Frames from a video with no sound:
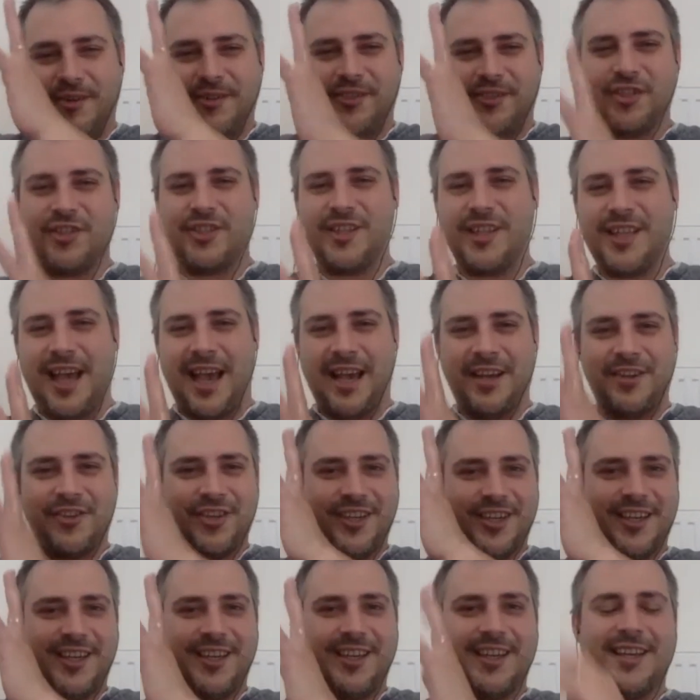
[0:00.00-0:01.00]
just
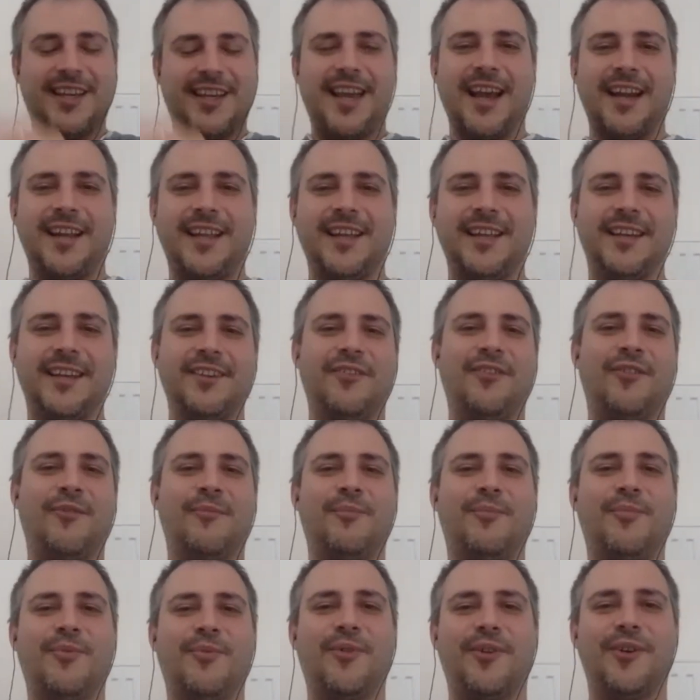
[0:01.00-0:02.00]
actually getting
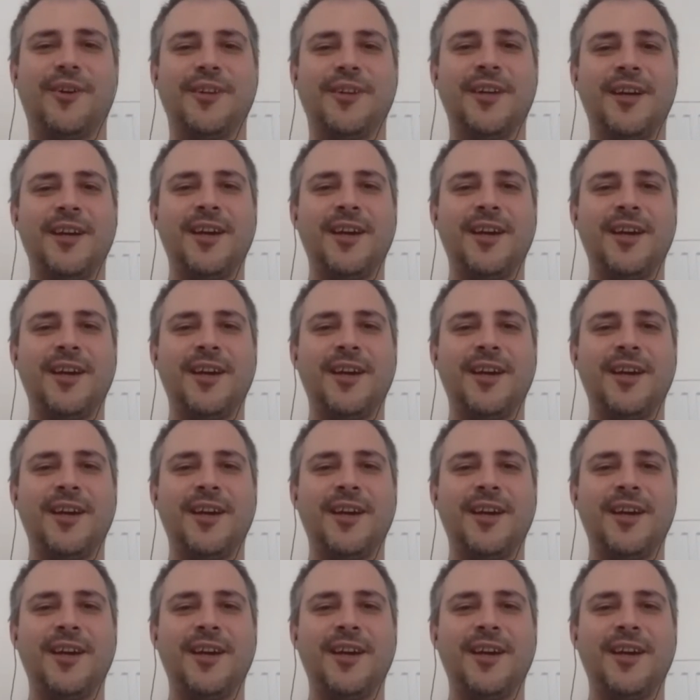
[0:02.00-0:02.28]
on board